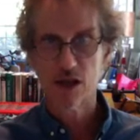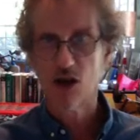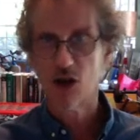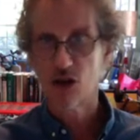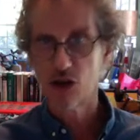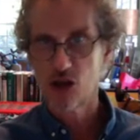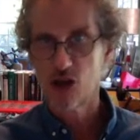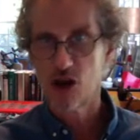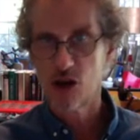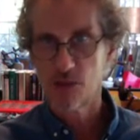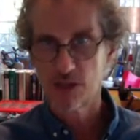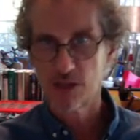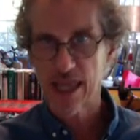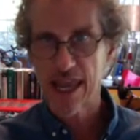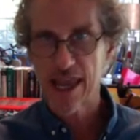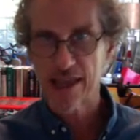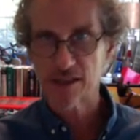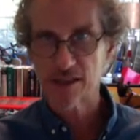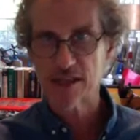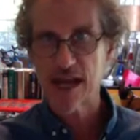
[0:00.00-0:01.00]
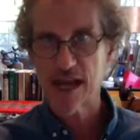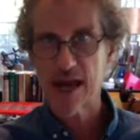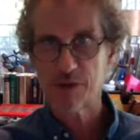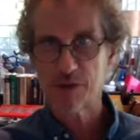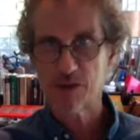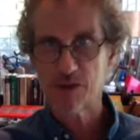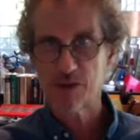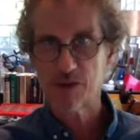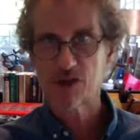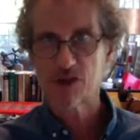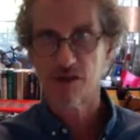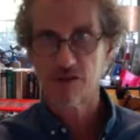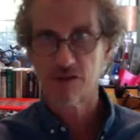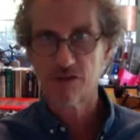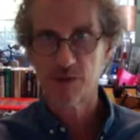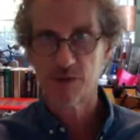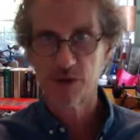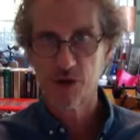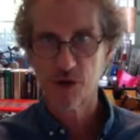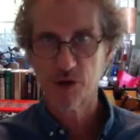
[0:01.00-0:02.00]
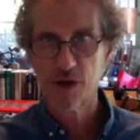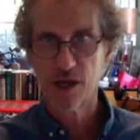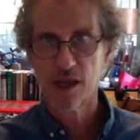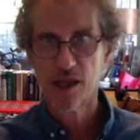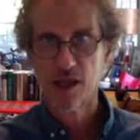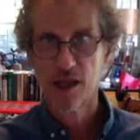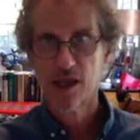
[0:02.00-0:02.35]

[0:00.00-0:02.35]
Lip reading: you almost can't stop yourself from doing.